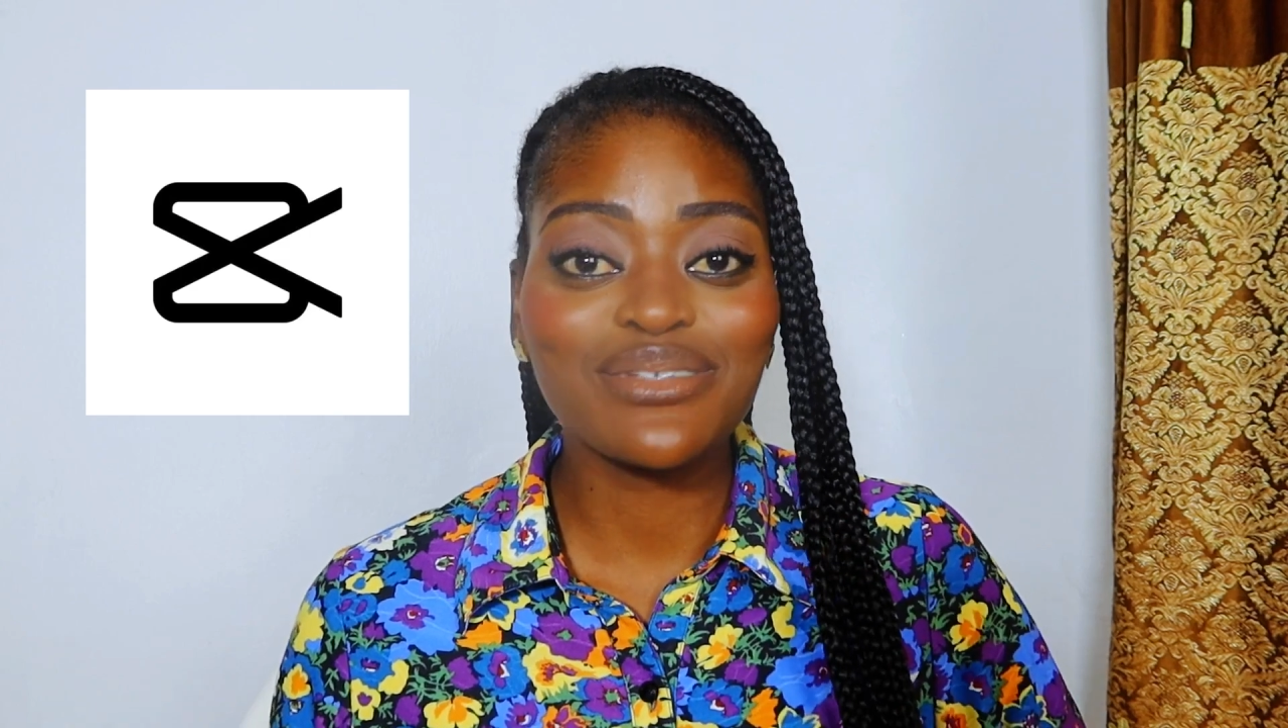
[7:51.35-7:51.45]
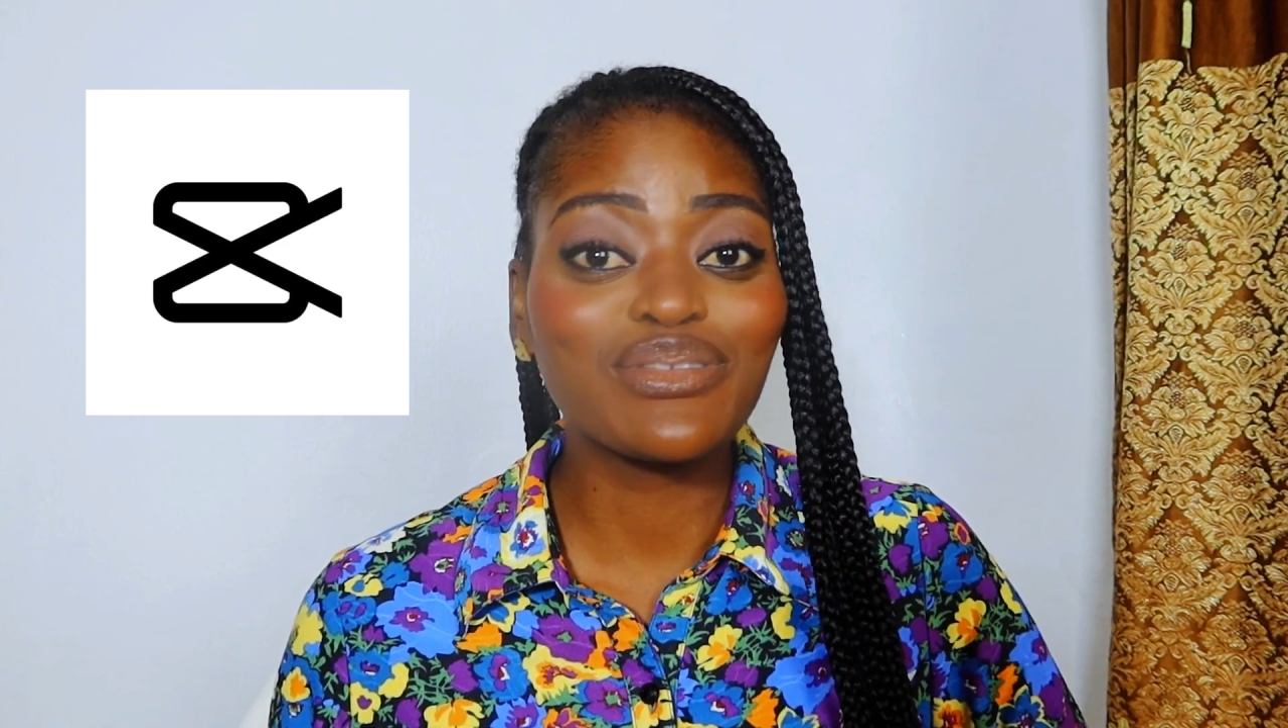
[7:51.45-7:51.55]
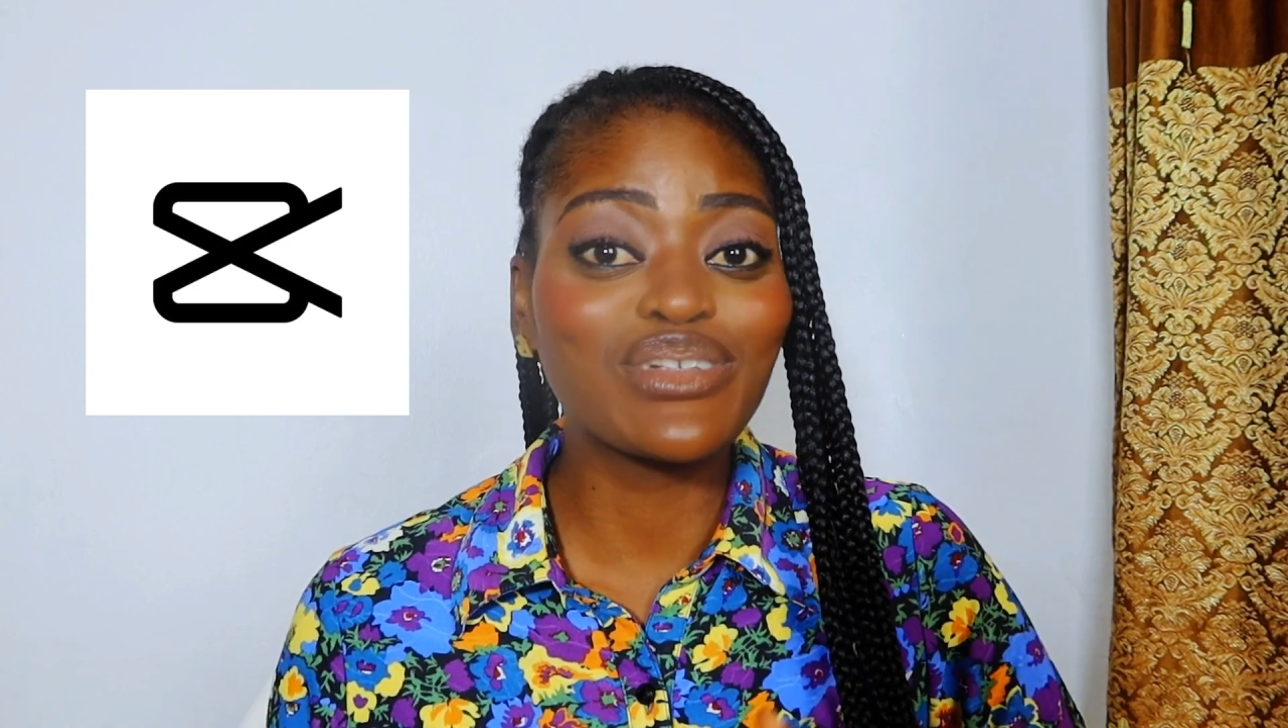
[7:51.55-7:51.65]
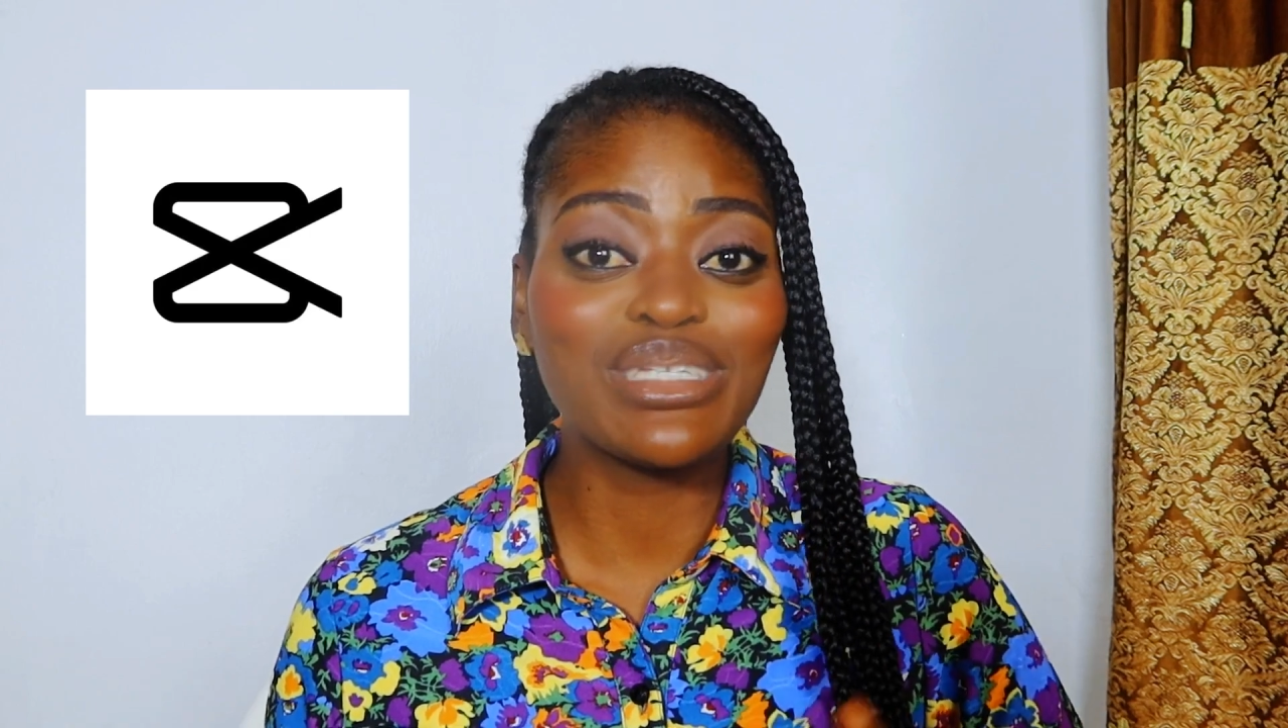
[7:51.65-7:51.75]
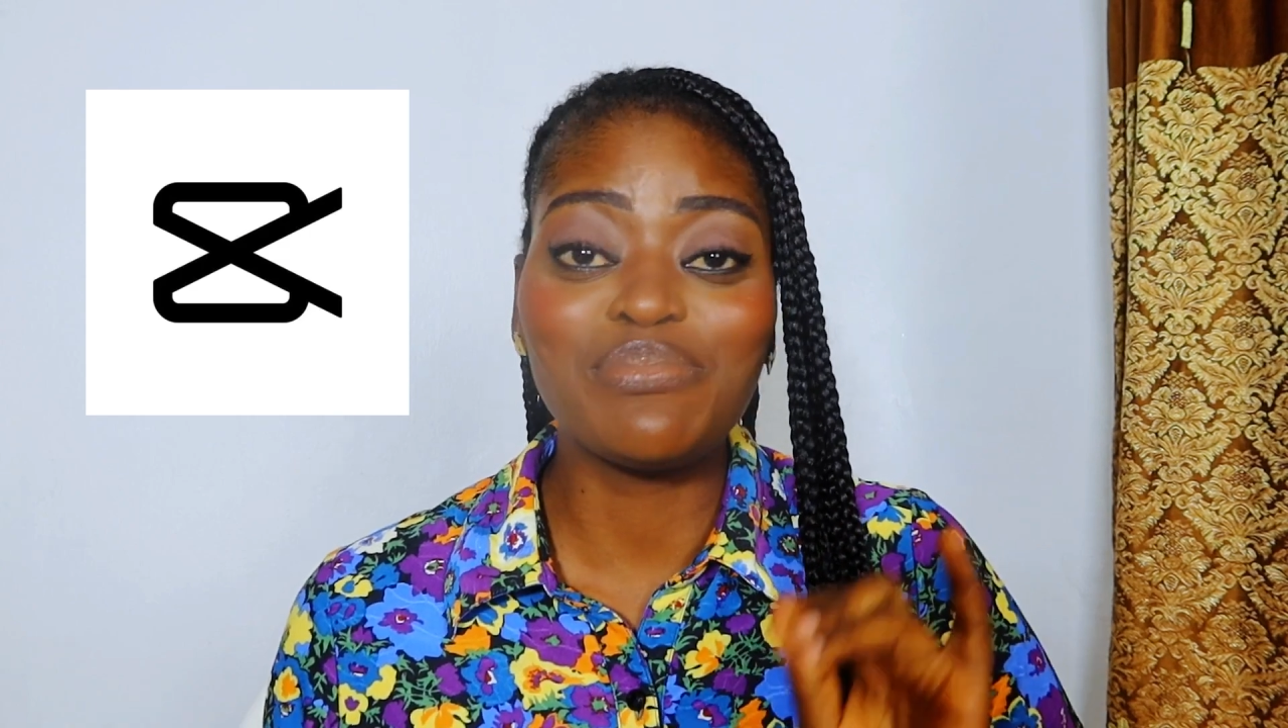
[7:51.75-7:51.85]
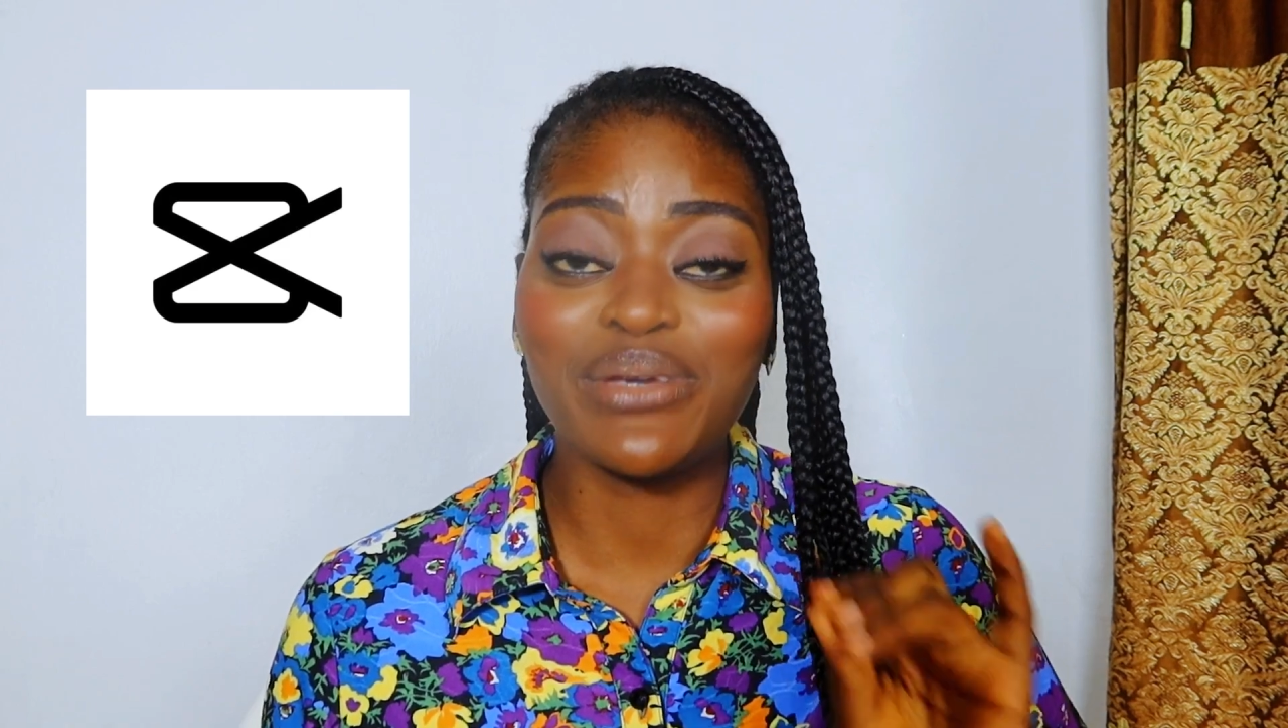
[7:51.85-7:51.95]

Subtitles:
fully